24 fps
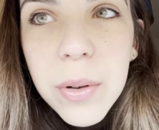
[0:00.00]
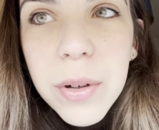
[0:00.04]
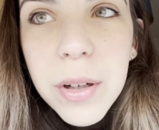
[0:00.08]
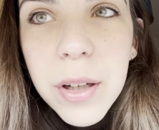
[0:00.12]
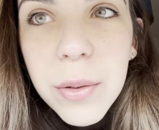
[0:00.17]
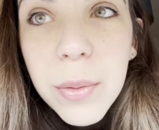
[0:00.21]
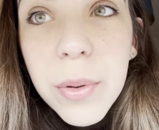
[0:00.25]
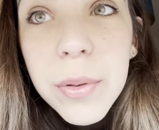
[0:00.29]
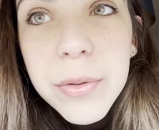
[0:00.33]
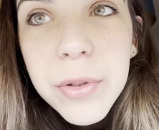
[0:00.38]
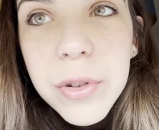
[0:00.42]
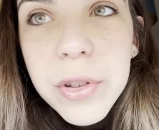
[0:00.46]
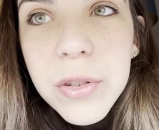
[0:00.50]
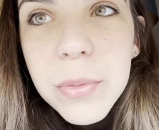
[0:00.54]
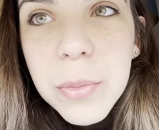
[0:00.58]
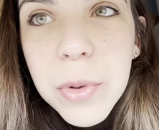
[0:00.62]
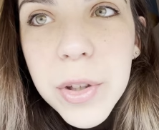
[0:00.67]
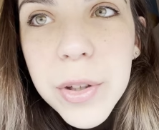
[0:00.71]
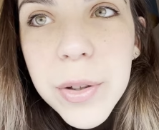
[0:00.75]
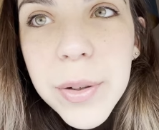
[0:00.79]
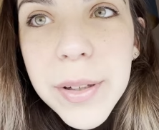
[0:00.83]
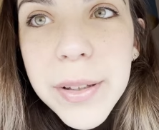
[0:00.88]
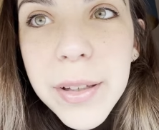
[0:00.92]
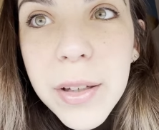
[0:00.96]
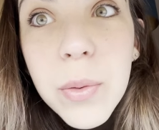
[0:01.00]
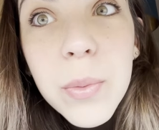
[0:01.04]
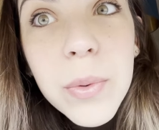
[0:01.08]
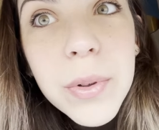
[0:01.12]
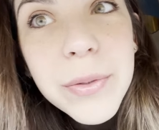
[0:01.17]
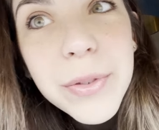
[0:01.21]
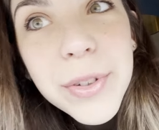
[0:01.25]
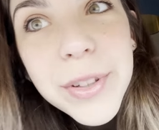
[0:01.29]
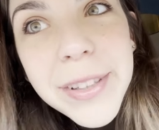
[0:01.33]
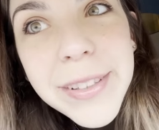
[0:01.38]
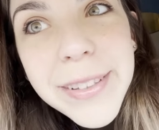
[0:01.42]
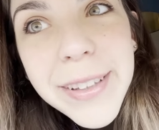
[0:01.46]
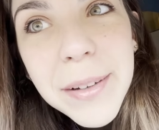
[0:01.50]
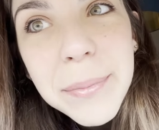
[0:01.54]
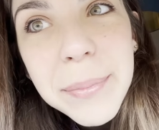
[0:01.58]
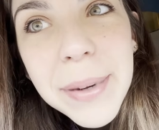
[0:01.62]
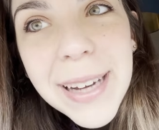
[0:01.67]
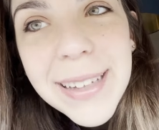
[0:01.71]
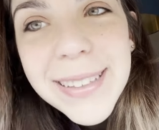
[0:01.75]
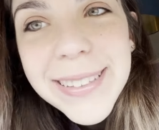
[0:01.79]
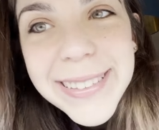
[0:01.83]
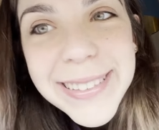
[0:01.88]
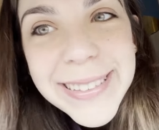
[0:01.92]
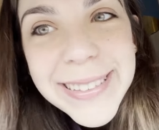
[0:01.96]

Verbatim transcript: need one for tomorrow and then one for the day past.